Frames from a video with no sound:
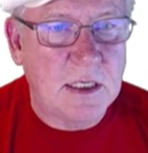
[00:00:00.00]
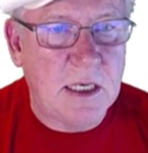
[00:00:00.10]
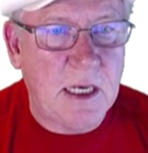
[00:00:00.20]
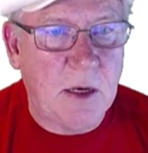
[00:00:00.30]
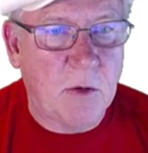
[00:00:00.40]

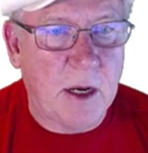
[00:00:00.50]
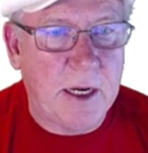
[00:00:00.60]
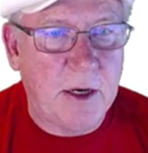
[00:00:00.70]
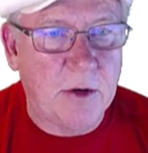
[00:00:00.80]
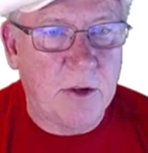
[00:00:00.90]
key
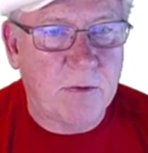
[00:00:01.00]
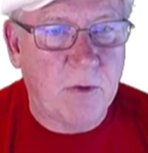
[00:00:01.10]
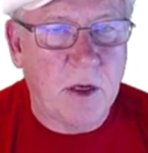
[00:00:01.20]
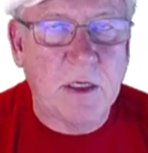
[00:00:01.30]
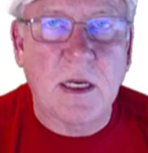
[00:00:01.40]
right here in the
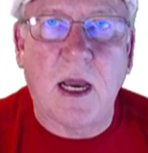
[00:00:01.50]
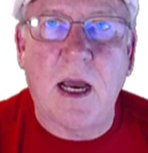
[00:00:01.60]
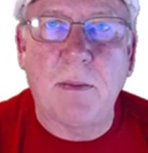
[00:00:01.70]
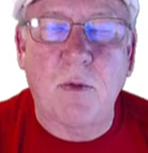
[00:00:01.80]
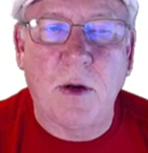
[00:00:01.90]
front to
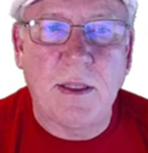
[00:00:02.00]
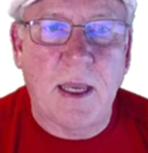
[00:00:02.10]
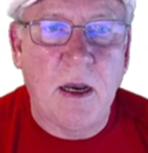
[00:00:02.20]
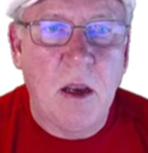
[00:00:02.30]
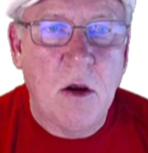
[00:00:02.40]
operate
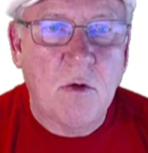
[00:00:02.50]
that.